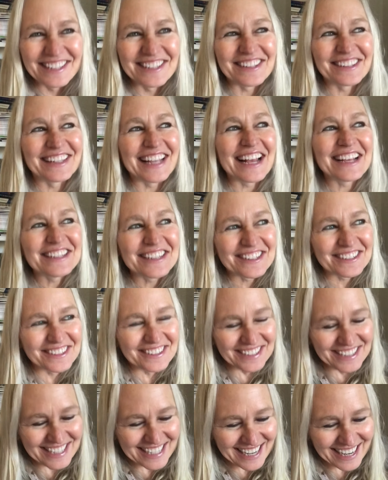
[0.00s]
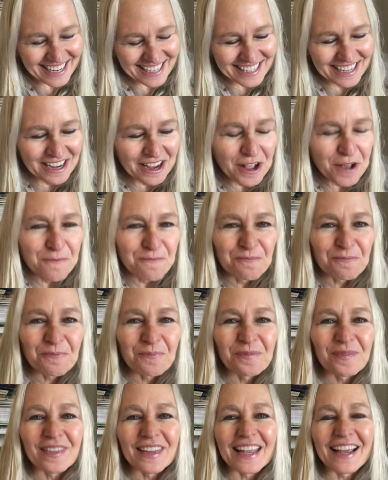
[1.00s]
so last Thursday,
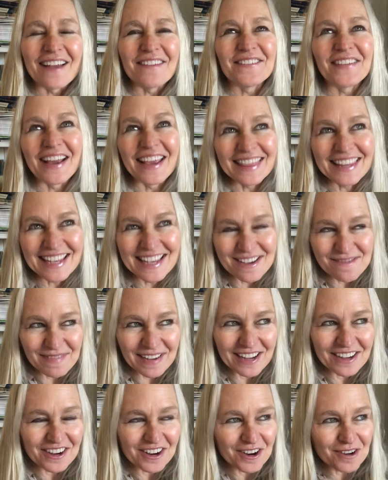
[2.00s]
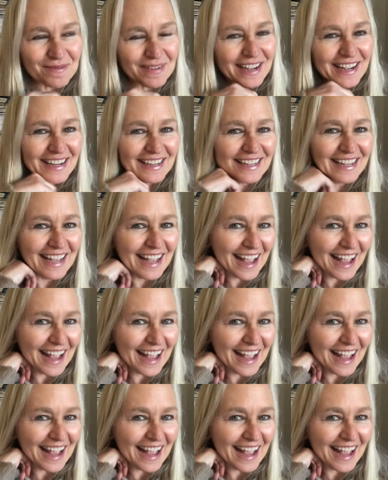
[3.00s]
I finally get my car back,